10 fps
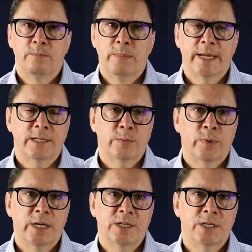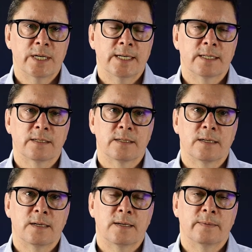Make a spreadsheet,
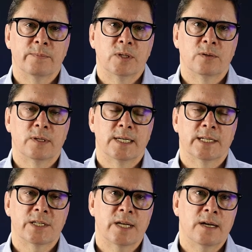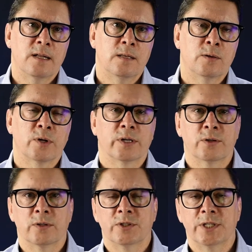uh, you know, an Excel or a
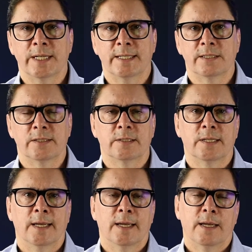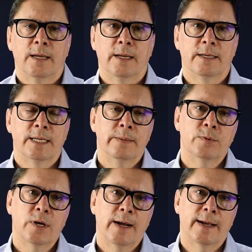Google Sheets, and keep
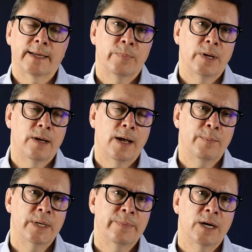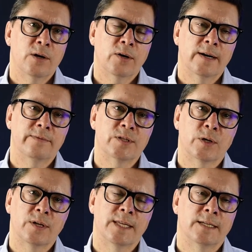track. How many paragraphs are
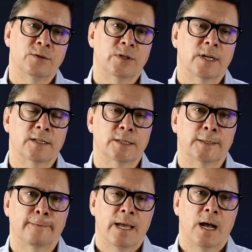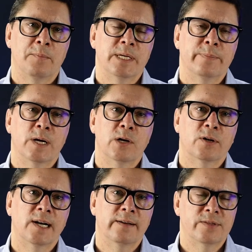in the introduction? How many
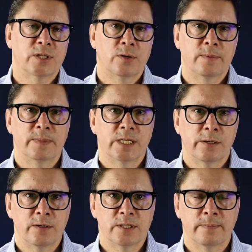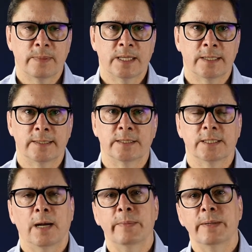paragraphs are in materials and methods?
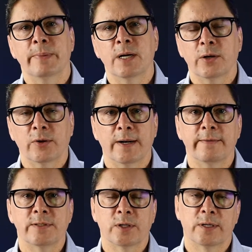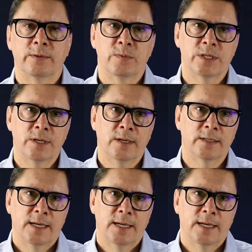How many paragraphs are in results?